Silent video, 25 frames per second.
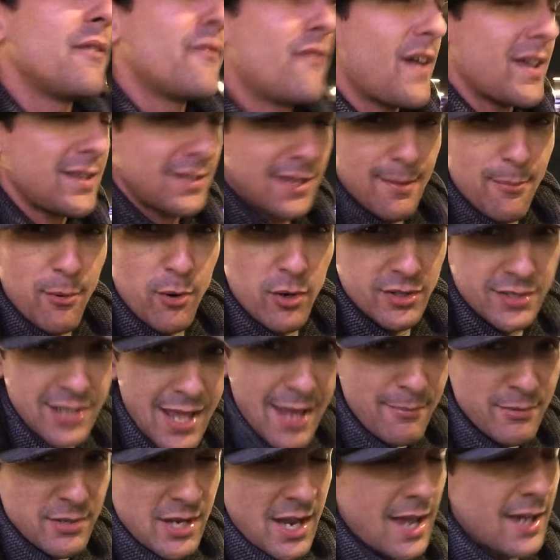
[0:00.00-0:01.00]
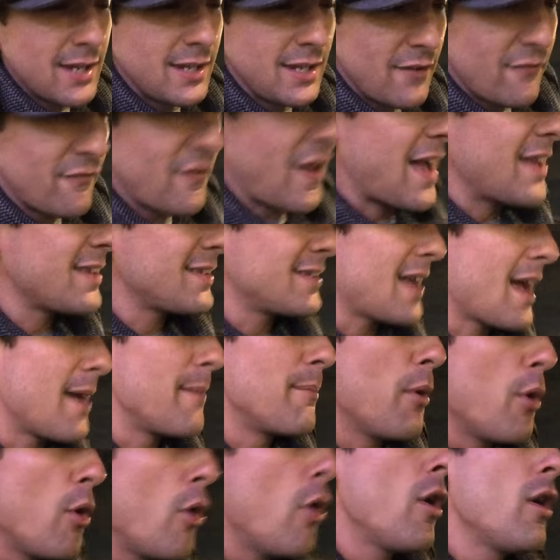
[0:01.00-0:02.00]
Live Fast Die Poor, Snapchat, Live Fast Die
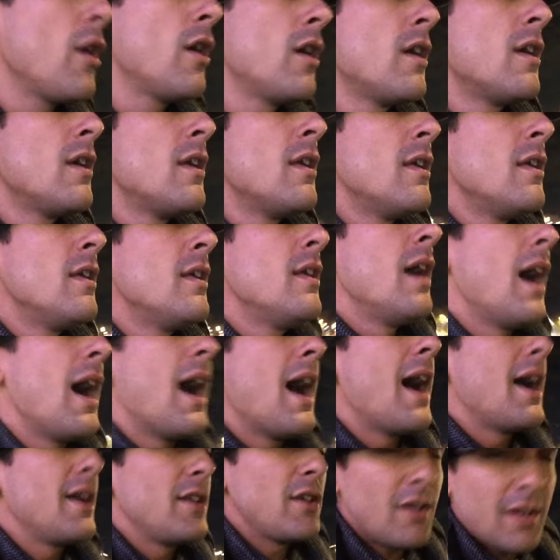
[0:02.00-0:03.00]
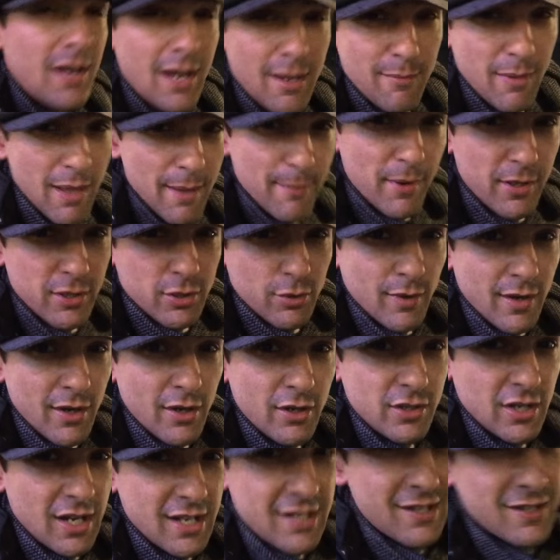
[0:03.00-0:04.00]
Poor. Uh, you can hit me up on
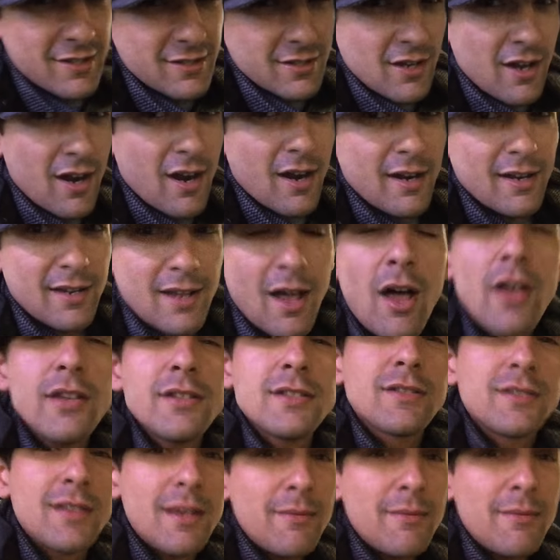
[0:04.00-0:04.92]
Twitter, Justin Scarred, and also